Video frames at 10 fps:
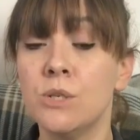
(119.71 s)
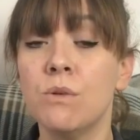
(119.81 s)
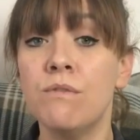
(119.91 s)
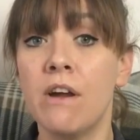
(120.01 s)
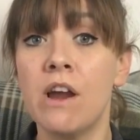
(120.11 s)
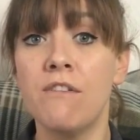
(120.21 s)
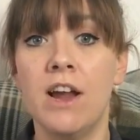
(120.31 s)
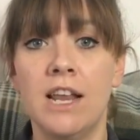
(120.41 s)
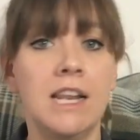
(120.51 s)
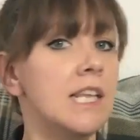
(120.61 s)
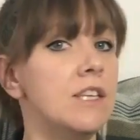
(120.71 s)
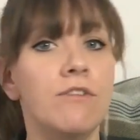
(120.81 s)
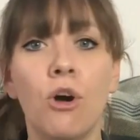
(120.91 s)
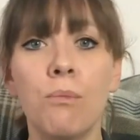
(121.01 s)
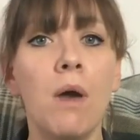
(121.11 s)
You will very rarely, unless
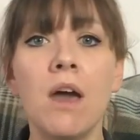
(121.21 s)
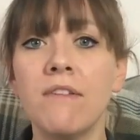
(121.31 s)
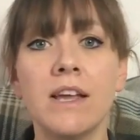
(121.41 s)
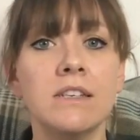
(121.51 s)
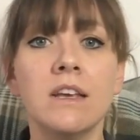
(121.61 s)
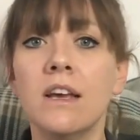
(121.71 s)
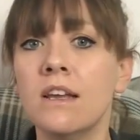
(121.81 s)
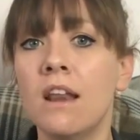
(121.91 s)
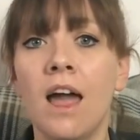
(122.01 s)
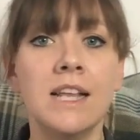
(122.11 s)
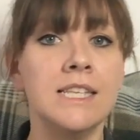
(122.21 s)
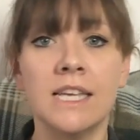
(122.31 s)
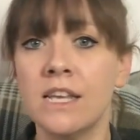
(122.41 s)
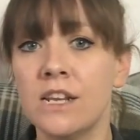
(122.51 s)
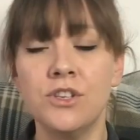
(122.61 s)
you've got perfect
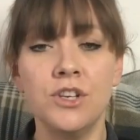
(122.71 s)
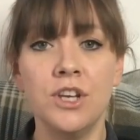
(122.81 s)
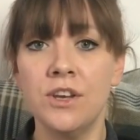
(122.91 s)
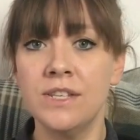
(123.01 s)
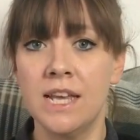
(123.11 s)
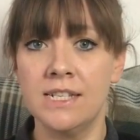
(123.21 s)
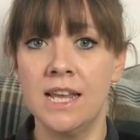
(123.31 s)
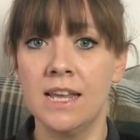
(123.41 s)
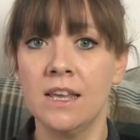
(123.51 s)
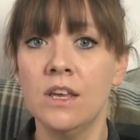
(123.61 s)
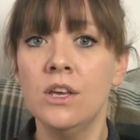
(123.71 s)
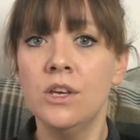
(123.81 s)
lighting studio setting,